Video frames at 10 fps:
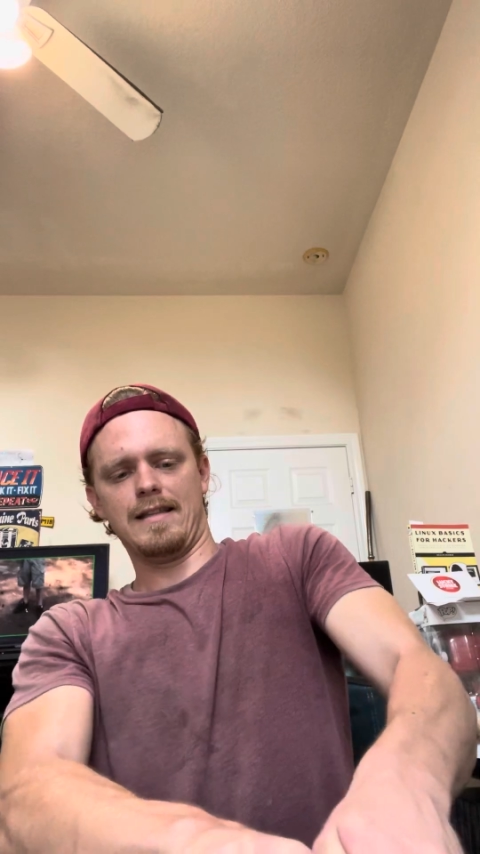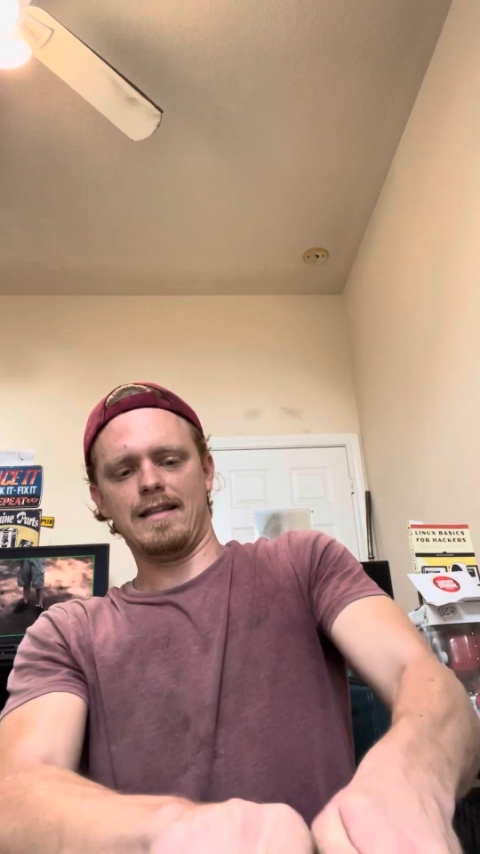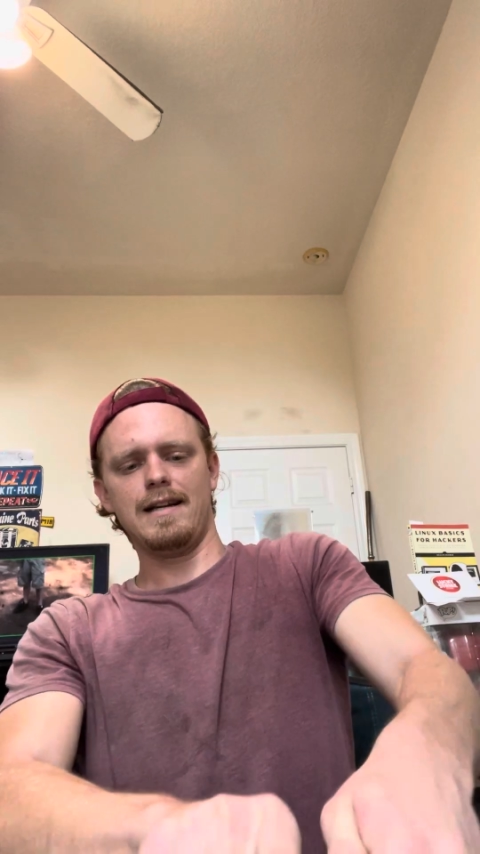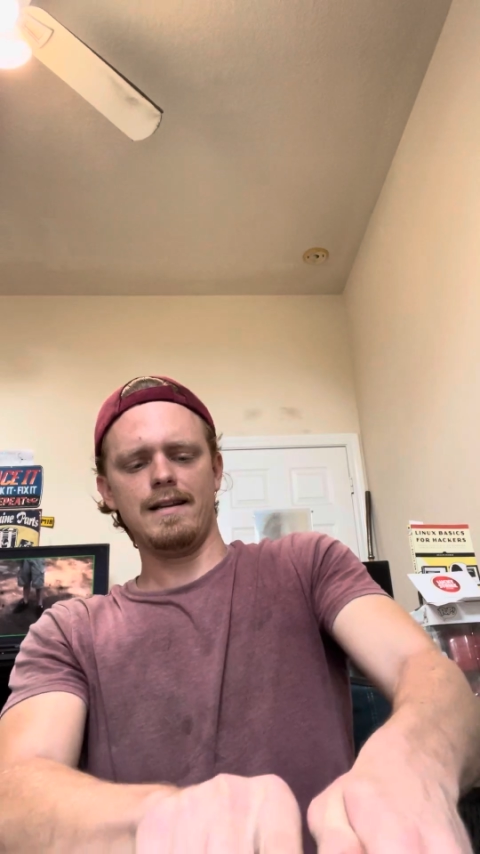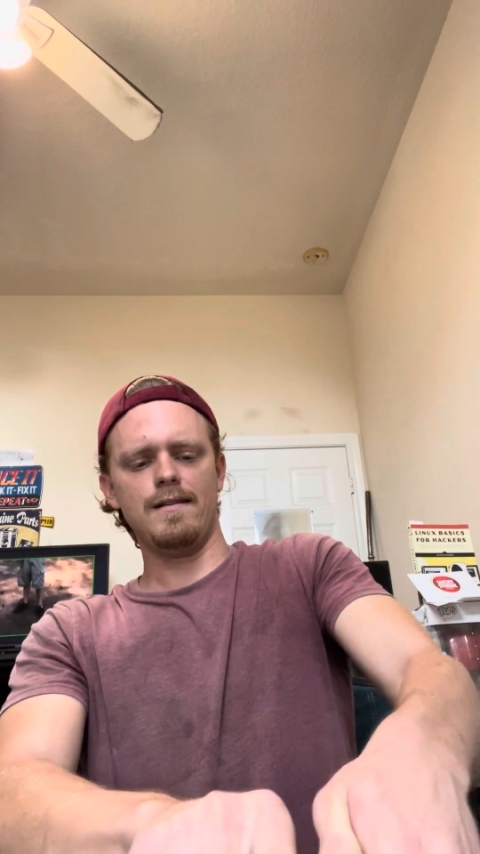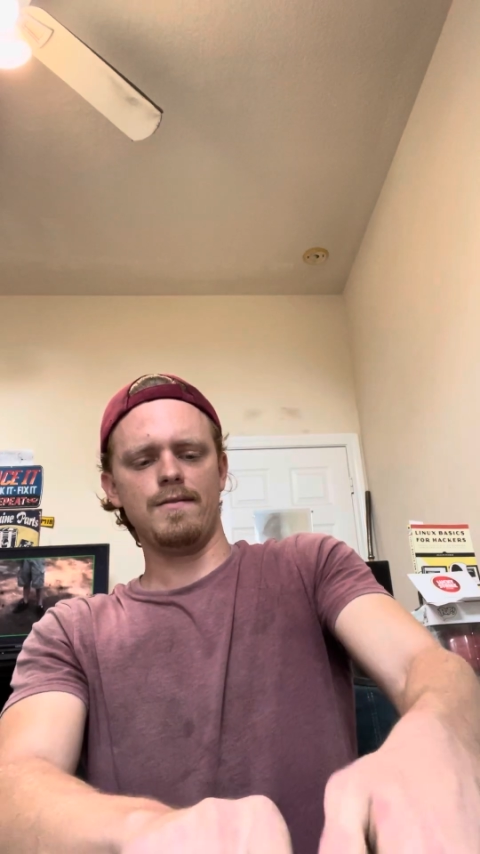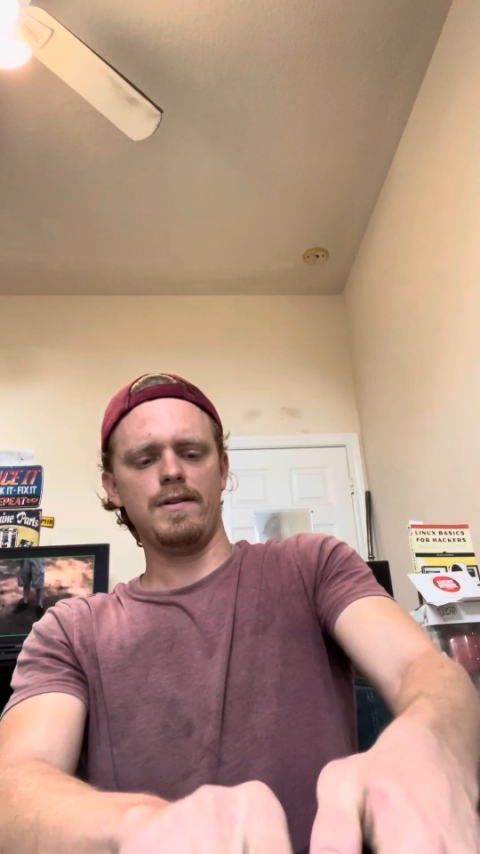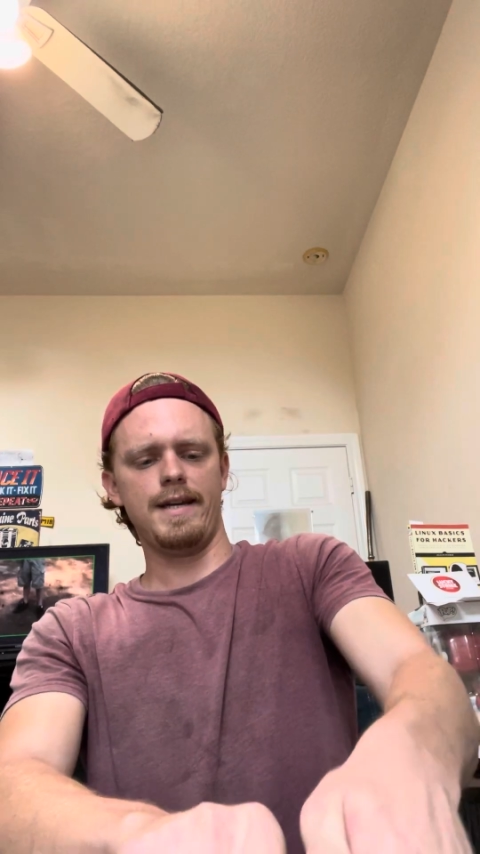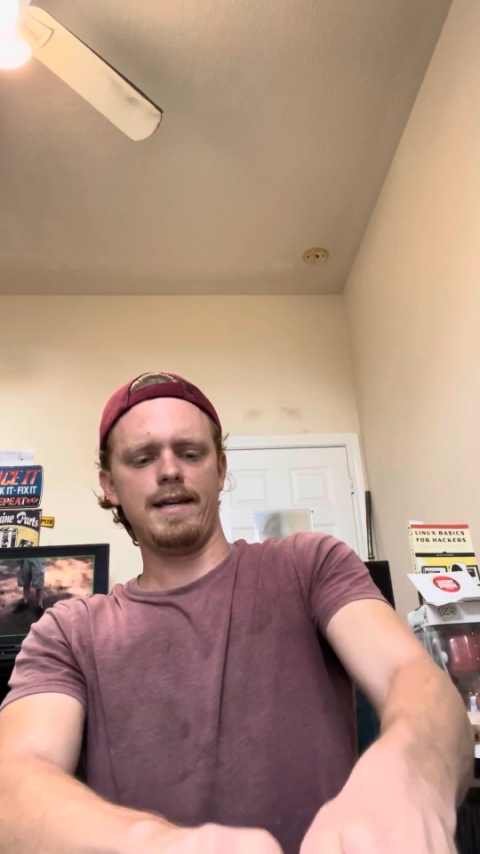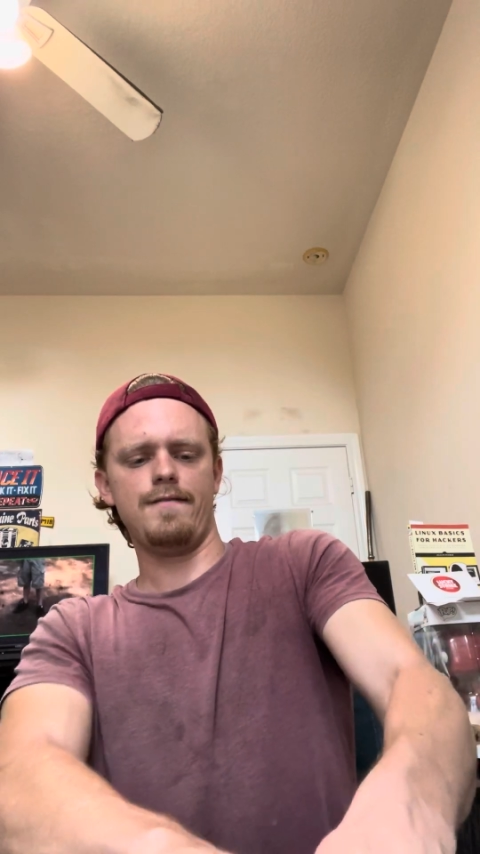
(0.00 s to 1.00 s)
I didn't really
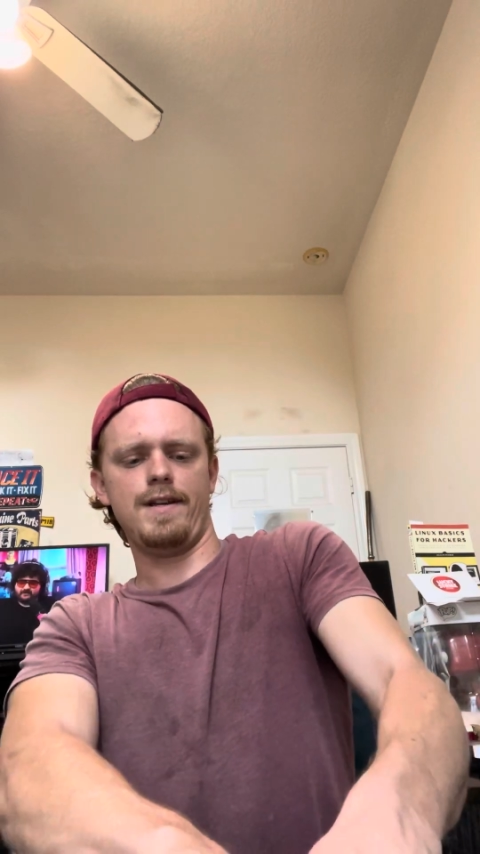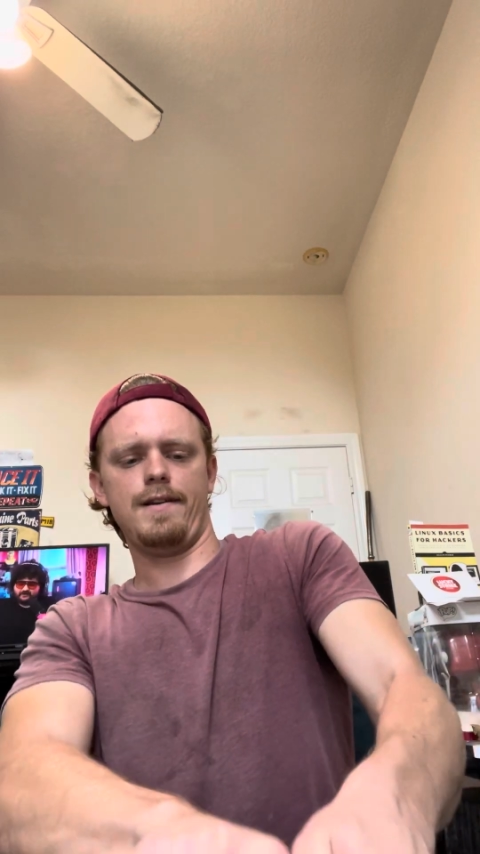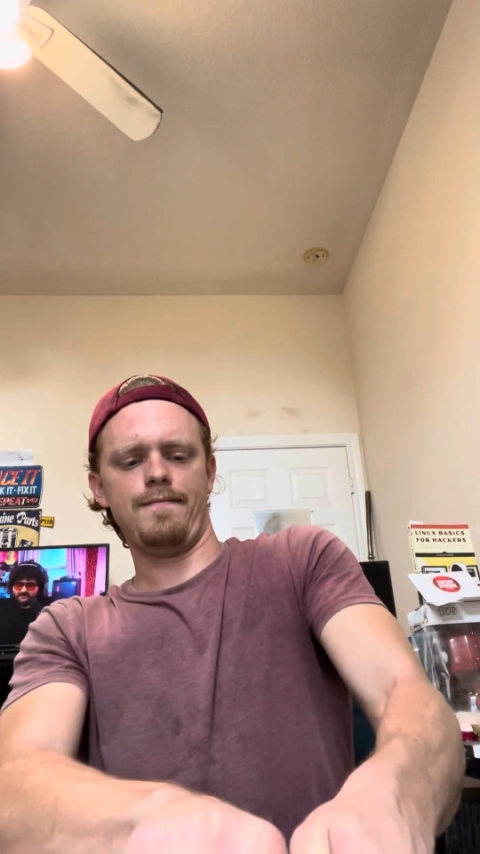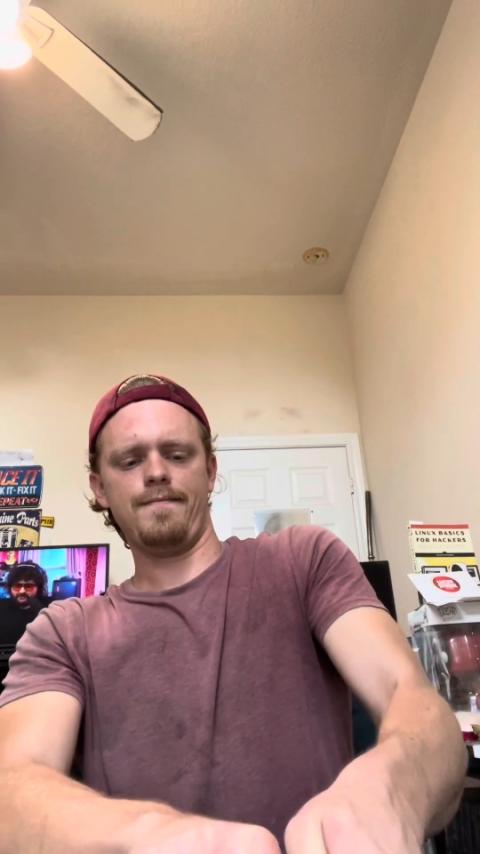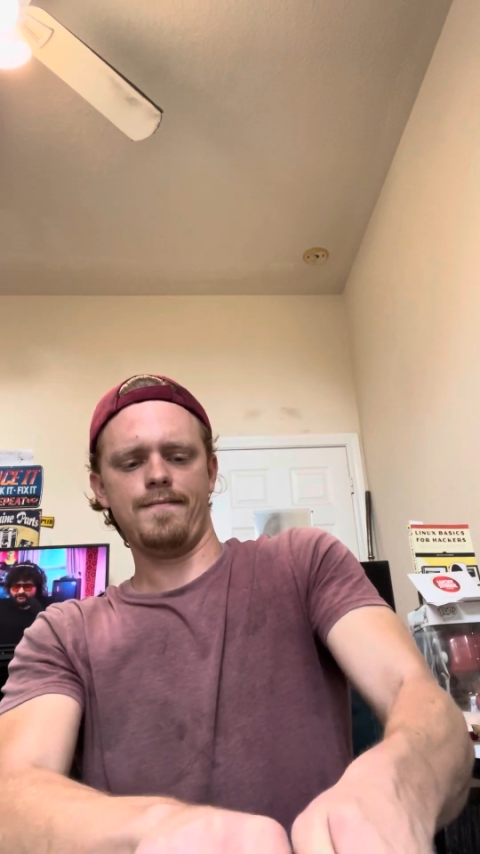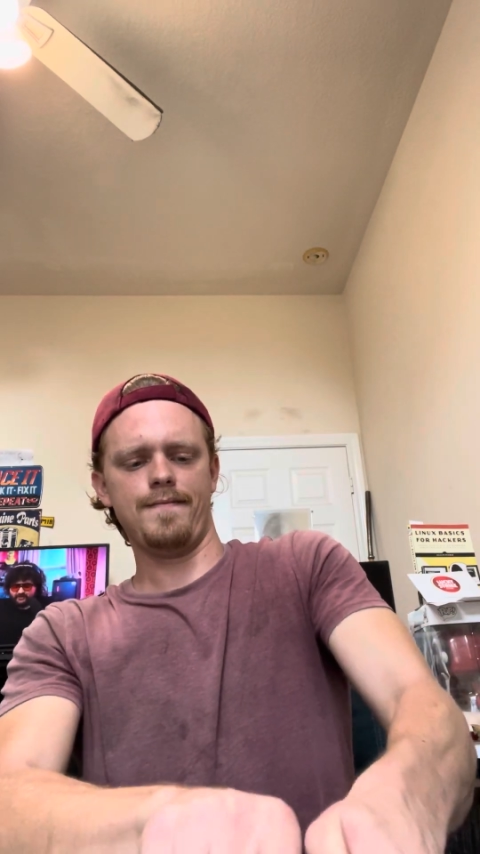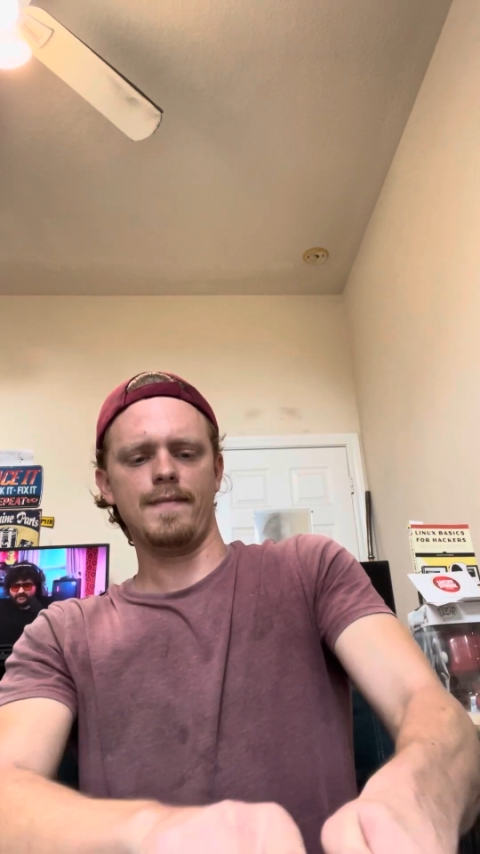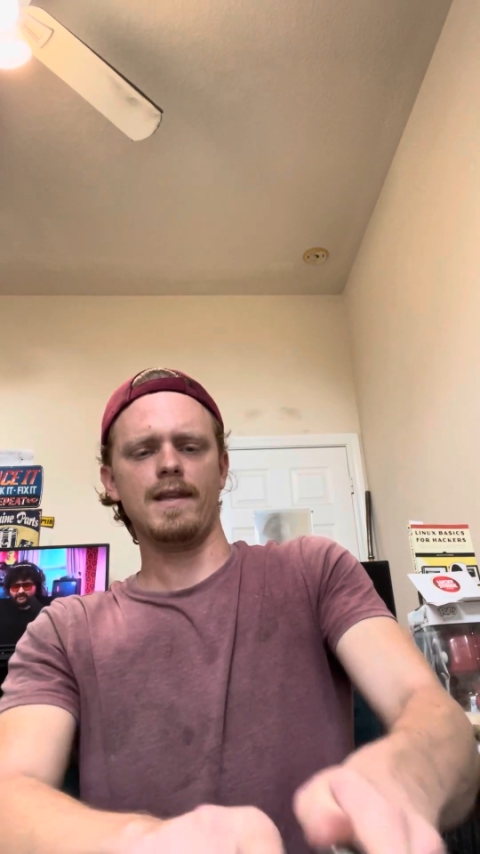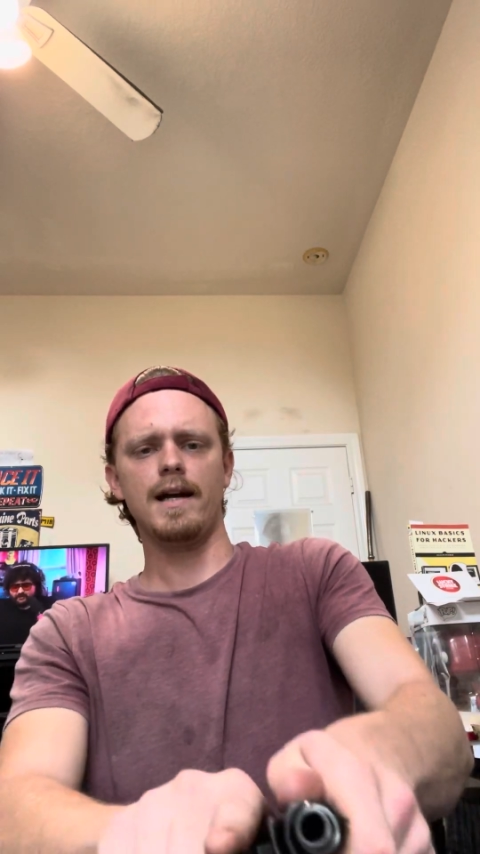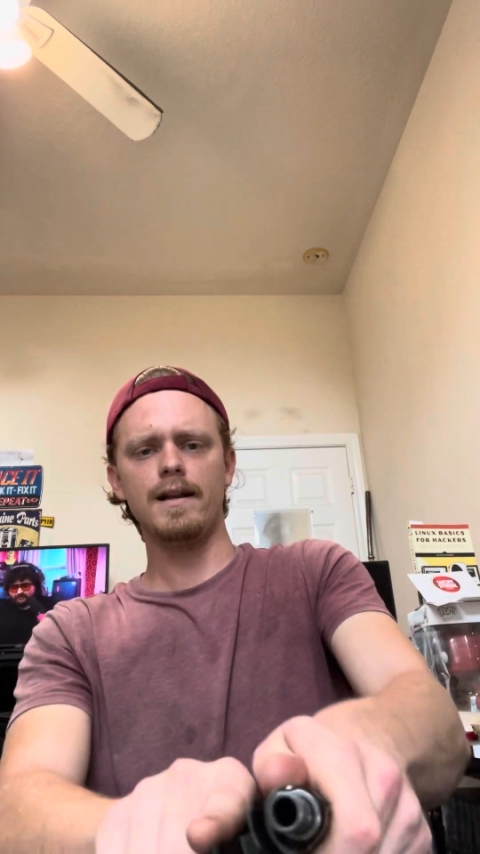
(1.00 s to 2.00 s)
have
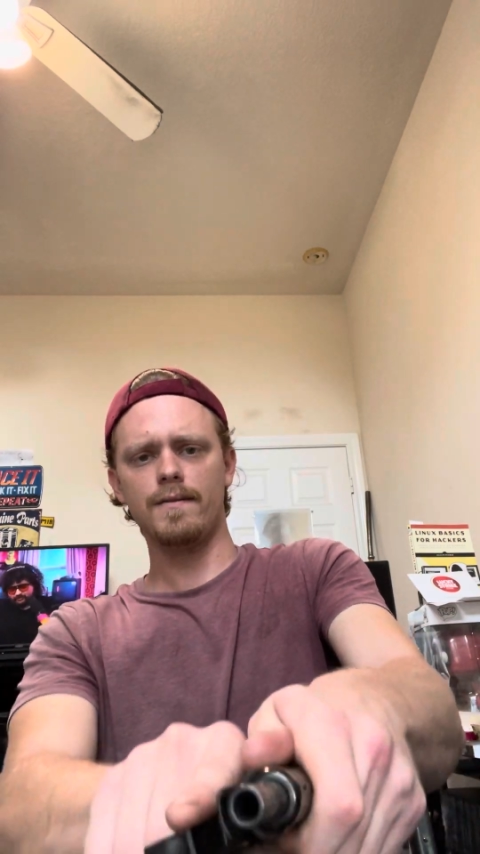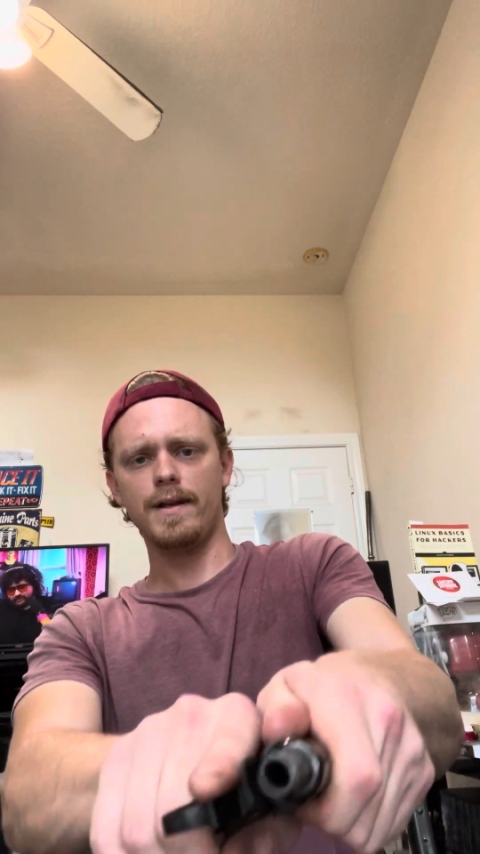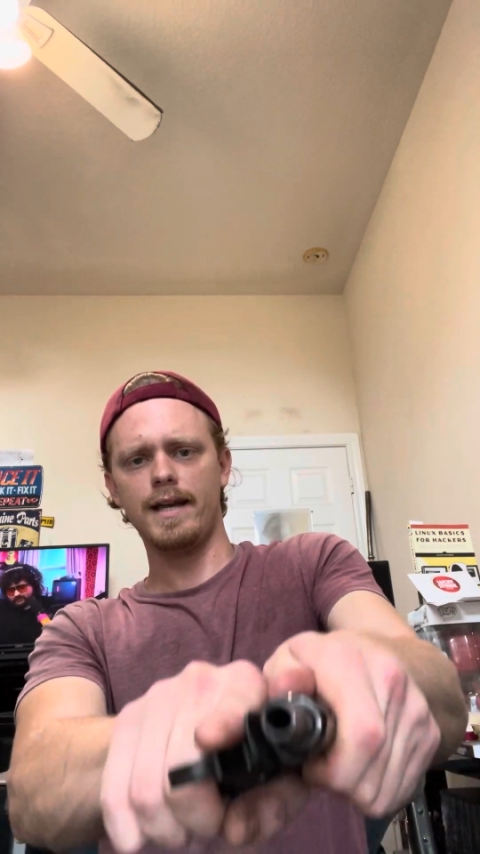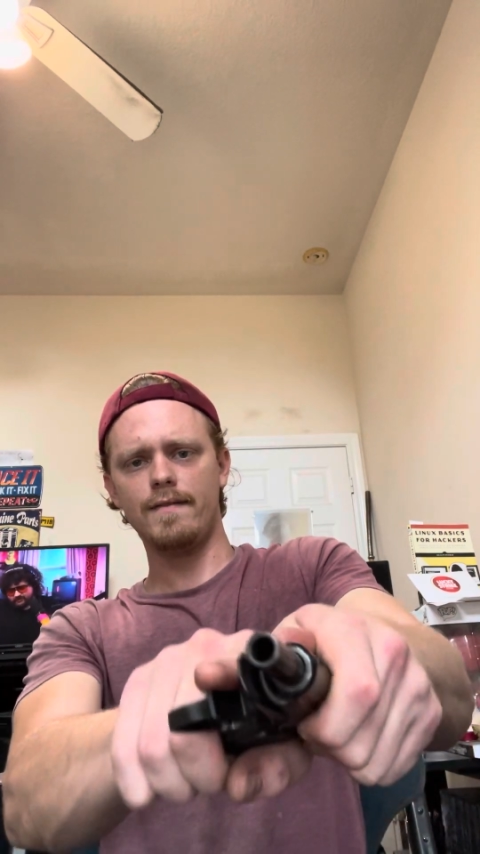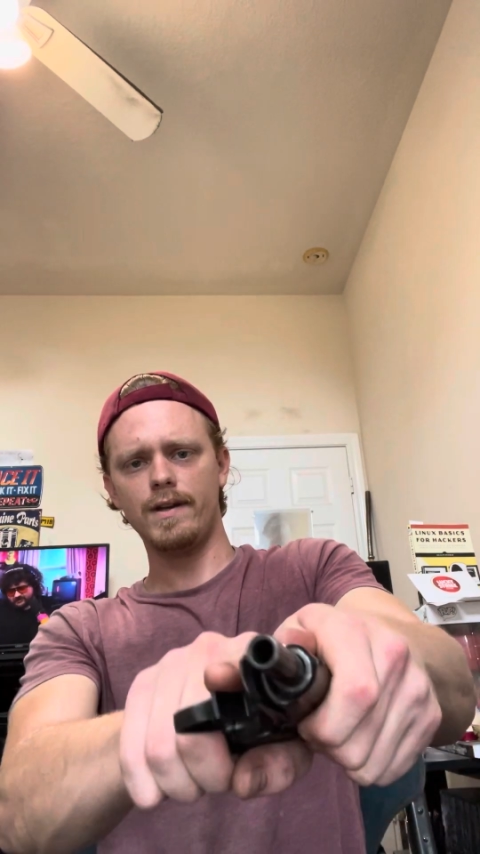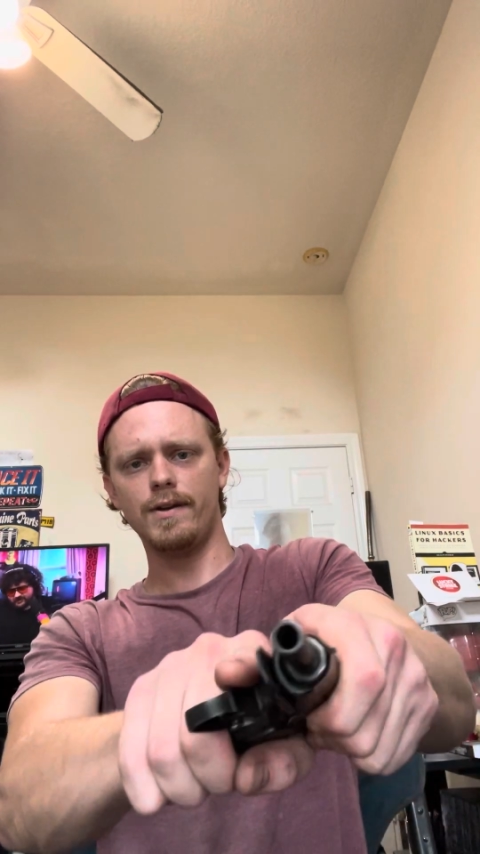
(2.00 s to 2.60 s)
any